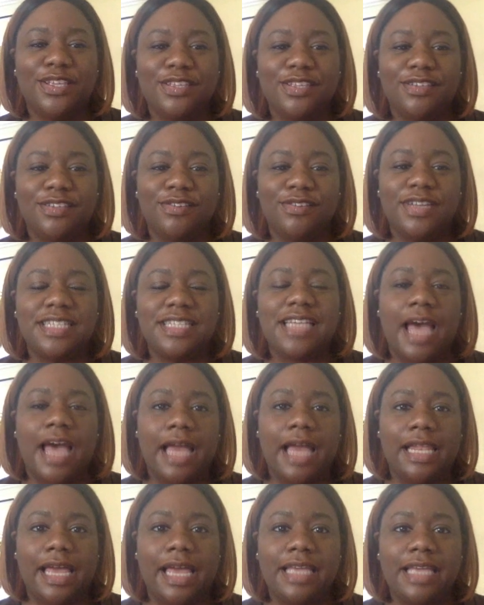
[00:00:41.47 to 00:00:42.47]
you need to
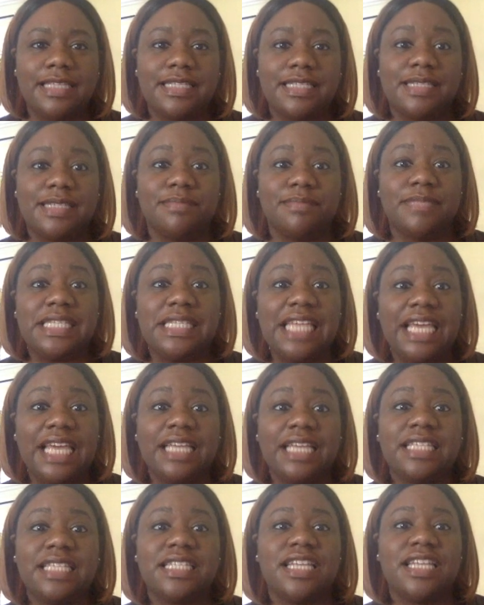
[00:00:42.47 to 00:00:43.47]
highlight some
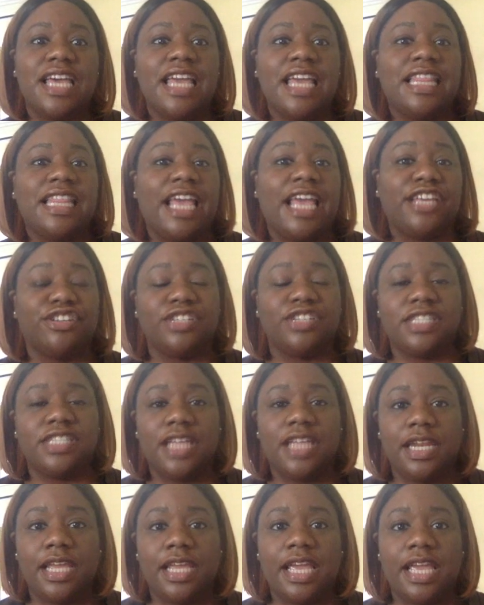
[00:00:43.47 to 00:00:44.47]
text that you're
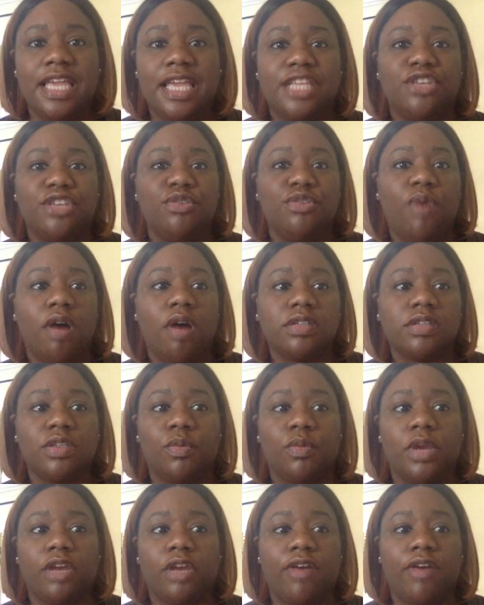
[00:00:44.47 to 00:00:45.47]
studying. You also
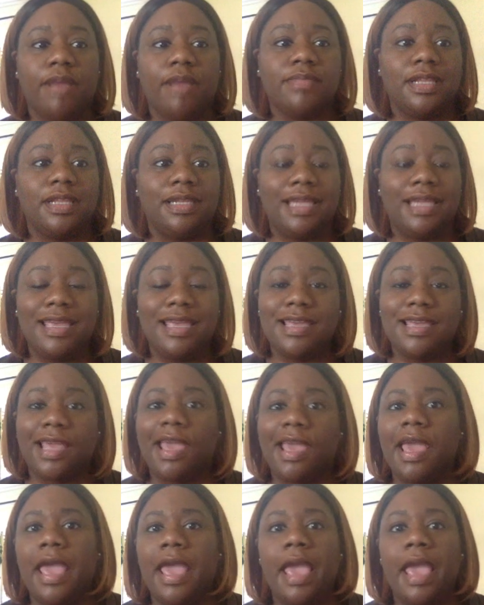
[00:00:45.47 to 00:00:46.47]
want to grab the link
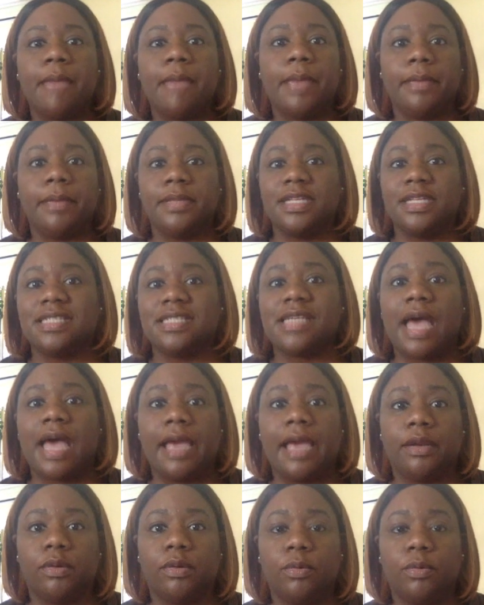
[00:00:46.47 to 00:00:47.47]
and maybe the
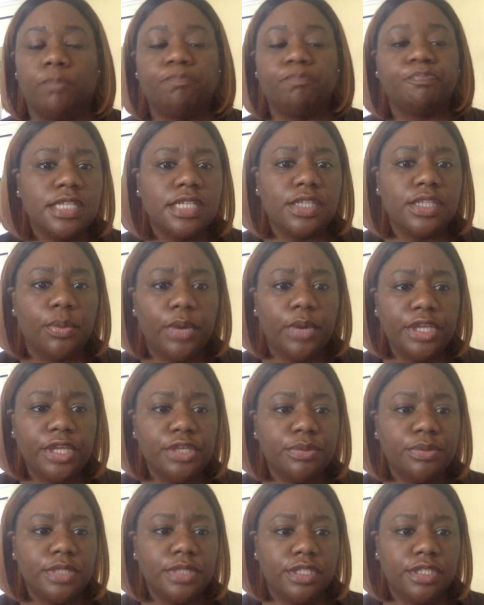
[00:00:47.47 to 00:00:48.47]
title. So what you
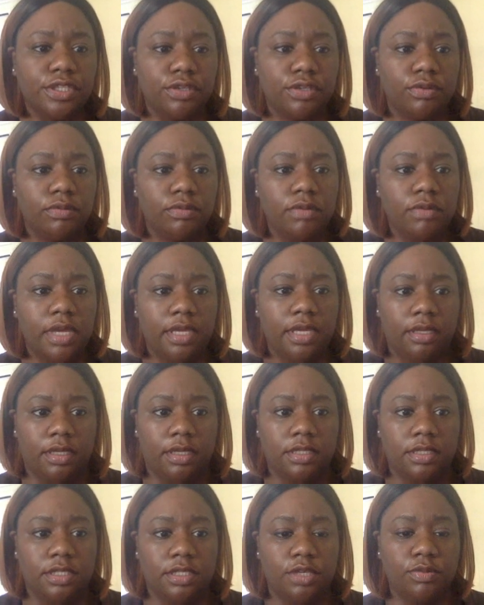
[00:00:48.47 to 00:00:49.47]
would do
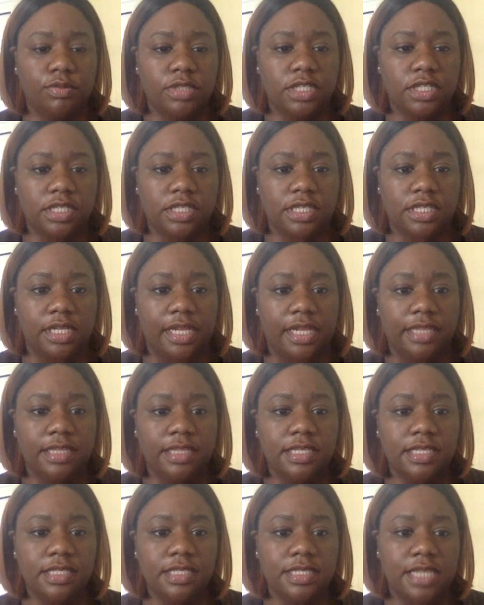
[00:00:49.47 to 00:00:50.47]
is you would just select
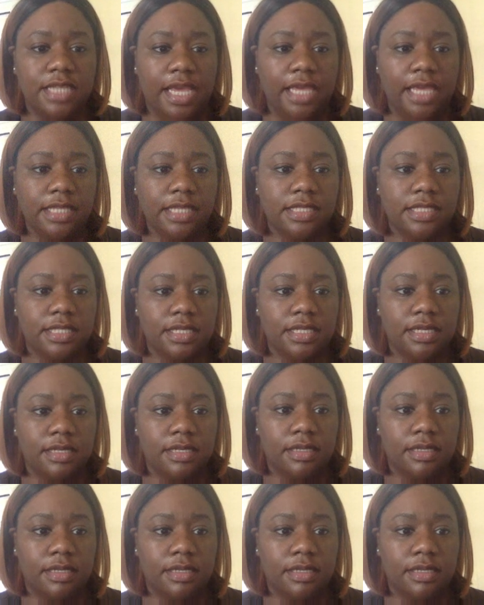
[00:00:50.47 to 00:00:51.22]
this text,